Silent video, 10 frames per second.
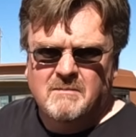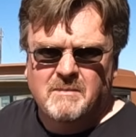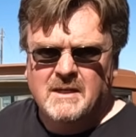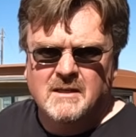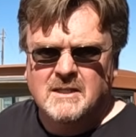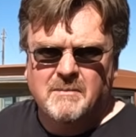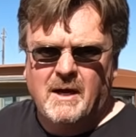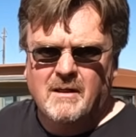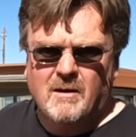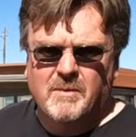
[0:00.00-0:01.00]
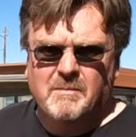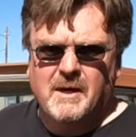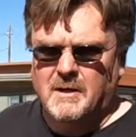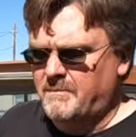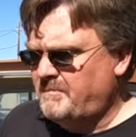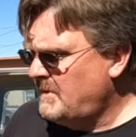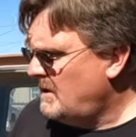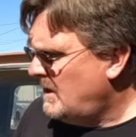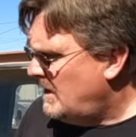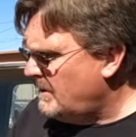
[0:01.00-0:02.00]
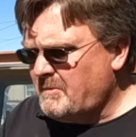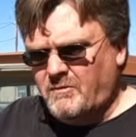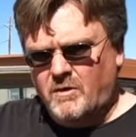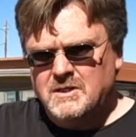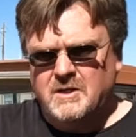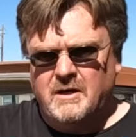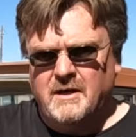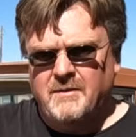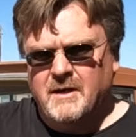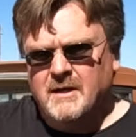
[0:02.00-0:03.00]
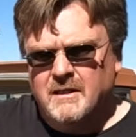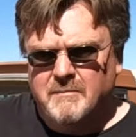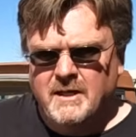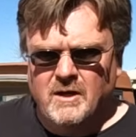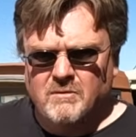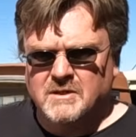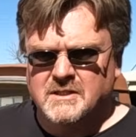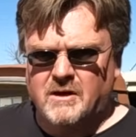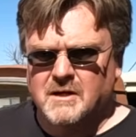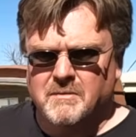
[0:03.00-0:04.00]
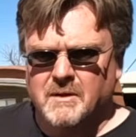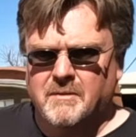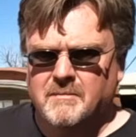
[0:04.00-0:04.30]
make this come out a little bit better. But before I start anything, let me show you what we're starting with.